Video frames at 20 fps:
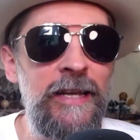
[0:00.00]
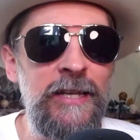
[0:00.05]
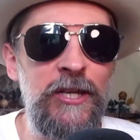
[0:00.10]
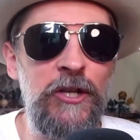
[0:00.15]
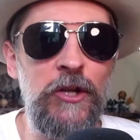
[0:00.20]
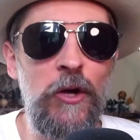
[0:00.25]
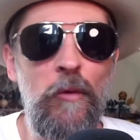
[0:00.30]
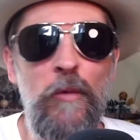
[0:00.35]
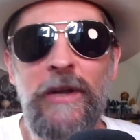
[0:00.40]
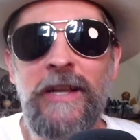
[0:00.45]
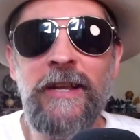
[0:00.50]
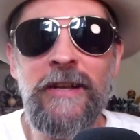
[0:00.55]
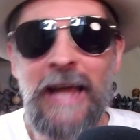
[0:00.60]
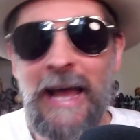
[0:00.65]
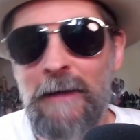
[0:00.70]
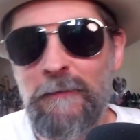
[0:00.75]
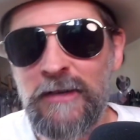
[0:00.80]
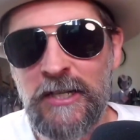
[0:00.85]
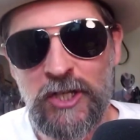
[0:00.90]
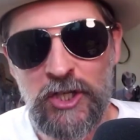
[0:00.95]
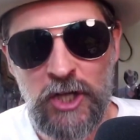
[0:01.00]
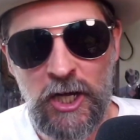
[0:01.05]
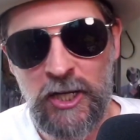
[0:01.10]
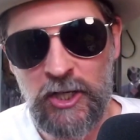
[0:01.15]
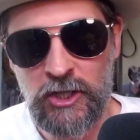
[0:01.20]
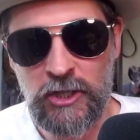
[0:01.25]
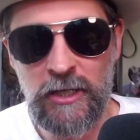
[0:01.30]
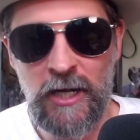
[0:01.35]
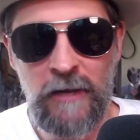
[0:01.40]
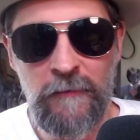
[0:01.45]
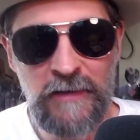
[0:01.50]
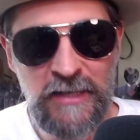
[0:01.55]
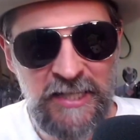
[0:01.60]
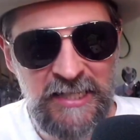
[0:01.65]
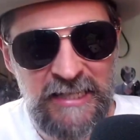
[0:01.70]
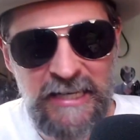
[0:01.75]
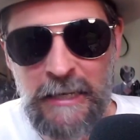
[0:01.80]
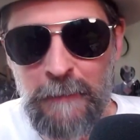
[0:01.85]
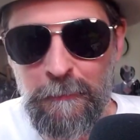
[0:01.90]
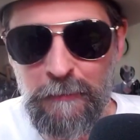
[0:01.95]
we need to have a discussion on, this
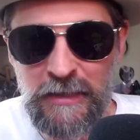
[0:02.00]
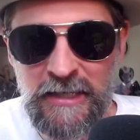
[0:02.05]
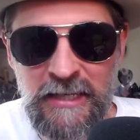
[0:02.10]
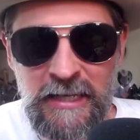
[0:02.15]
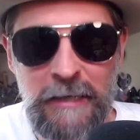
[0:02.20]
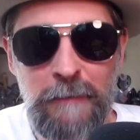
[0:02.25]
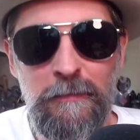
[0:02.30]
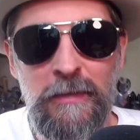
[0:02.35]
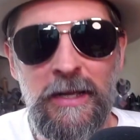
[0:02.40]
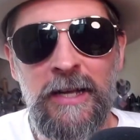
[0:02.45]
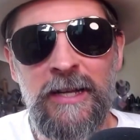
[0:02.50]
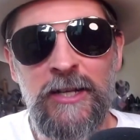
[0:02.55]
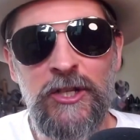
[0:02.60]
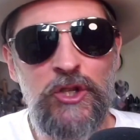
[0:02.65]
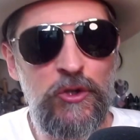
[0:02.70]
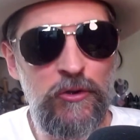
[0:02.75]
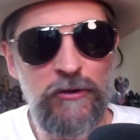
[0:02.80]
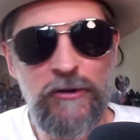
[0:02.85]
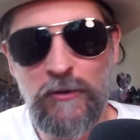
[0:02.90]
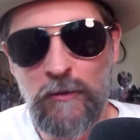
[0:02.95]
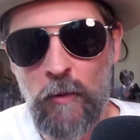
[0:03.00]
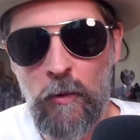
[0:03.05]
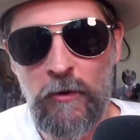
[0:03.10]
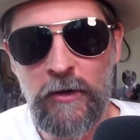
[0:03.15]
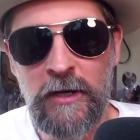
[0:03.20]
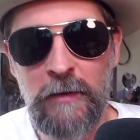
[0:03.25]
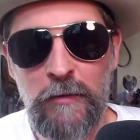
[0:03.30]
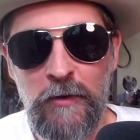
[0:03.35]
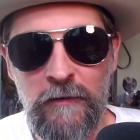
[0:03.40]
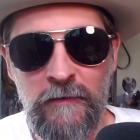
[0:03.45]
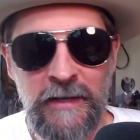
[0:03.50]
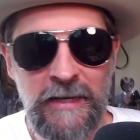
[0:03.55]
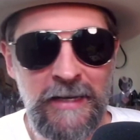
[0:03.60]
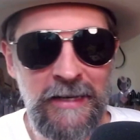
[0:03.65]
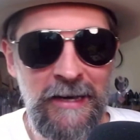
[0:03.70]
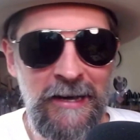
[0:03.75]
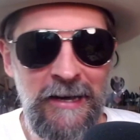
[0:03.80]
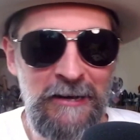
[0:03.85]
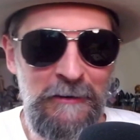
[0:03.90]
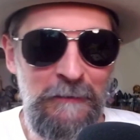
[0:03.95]
deep, deep Trigger Warning movie.
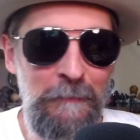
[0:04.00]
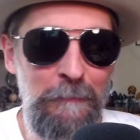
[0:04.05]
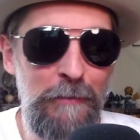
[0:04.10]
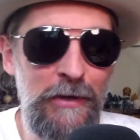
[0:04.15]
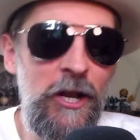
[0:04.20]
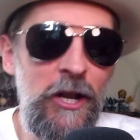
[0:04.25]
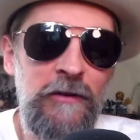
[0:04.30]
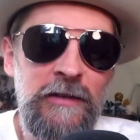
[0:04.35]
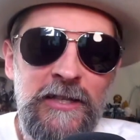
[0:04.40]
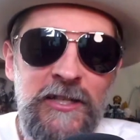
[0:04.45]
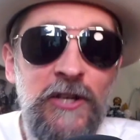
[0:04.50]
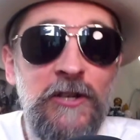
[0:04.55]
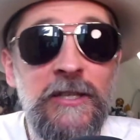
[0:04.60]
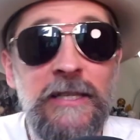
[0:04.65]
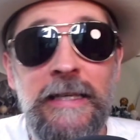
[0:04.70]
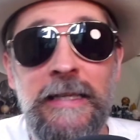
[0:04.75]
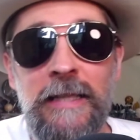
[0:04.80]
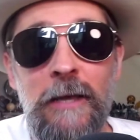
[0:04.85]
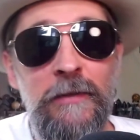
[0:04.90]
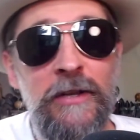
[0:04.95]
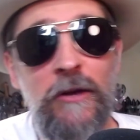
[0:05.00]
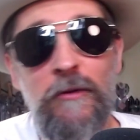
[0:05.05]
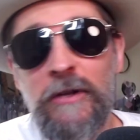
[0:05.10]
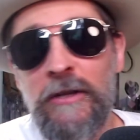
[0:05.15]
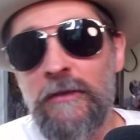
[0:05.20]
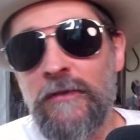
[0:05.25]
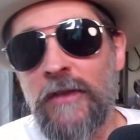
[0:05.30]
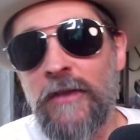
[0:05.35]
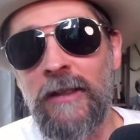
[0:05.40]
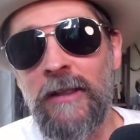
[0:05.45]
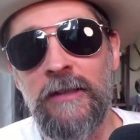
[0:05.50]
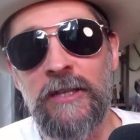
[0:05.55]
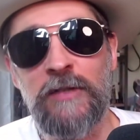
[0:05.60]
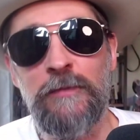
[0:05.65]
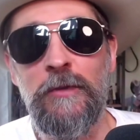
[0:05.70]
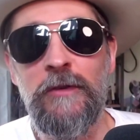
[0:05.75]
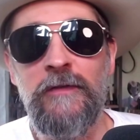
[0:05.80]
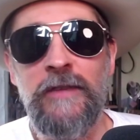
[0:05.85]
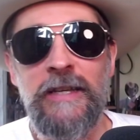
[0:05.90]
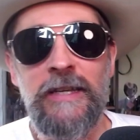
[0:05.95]
But no, seriously, let me know what you thought of this
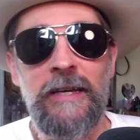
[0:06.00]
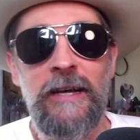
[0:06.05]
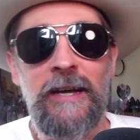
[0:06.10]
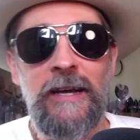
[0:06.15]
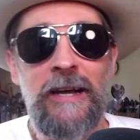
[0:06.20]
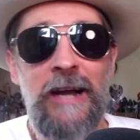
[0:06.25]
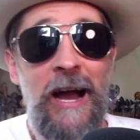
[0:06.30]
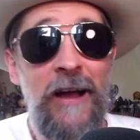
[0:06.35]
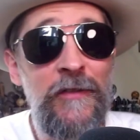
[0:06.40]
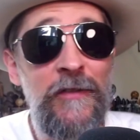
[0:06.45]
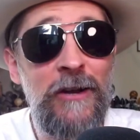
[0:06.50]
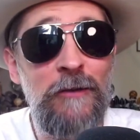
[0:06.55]
movie. I thought